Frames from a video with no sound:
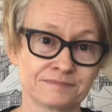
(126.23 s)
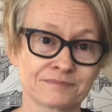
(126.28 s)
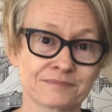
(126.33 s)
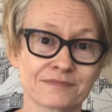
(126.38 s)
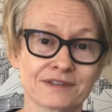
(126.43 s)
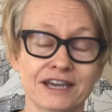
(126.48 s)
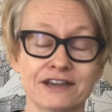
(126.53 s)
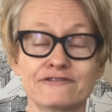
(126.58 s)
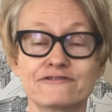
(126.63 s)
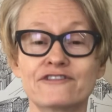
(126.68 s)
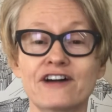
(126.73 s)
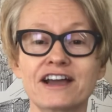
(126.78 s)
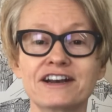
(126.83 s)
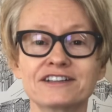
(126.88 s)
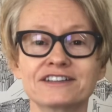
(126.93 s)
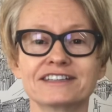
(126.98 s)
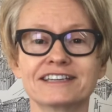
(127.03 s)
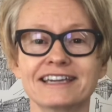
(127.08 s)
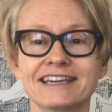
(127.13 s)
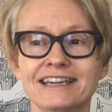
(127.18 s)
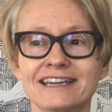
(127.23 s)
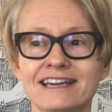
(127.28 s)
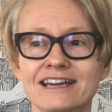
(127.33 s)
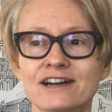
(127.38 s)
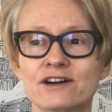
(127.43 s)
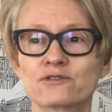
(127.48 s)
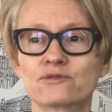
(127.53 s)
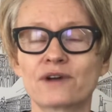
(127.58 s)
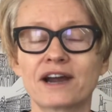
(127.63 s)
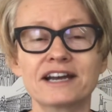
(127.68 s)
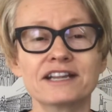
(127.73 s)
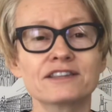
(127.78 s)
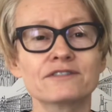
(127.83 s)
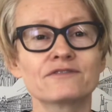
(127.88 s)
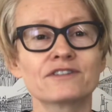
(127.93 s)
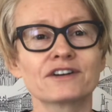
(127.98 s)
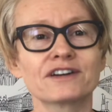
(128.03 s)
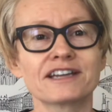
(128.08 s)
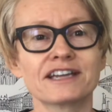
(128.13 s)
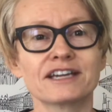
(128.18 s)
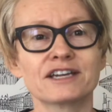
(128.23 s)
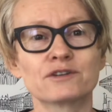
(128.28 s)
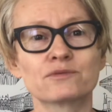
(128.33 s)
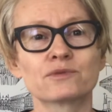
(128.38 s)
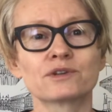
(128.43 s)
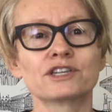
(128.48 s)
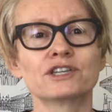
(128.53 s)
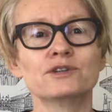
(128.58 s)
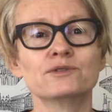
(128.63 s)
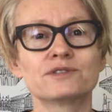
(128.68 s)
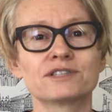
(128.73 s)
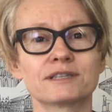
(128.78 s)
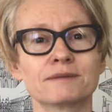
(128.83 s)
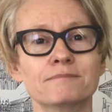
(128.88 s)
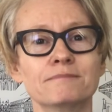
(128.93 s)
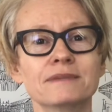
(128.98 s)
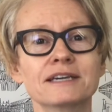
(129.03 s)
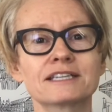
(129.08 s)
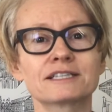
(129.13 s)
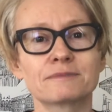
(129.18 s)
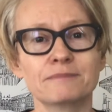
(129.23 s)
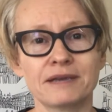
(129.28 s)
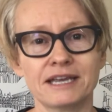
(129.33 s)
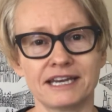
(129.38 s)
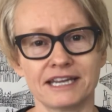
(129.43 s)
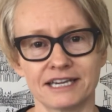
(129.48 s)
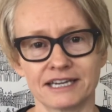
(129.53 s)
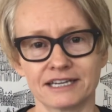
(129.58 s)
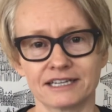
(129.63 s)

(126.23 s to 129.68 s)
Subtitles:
And finally, right at the very end, we'll use some mixed media